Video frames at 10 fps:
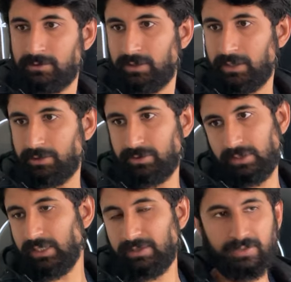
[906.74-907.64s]
It gives you
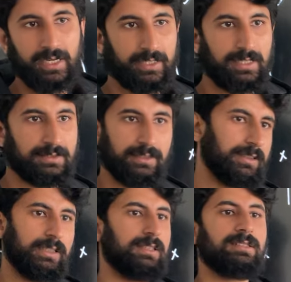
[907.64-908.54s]
an infinite answer.
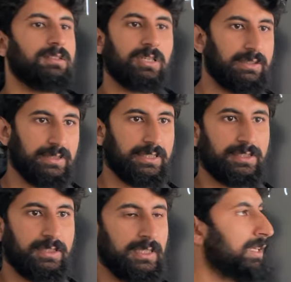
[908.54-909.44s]
It doesn't converge.
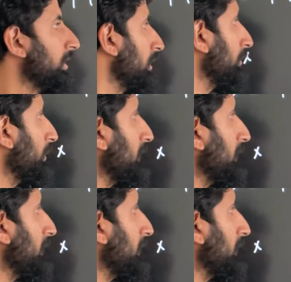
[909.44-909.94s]
But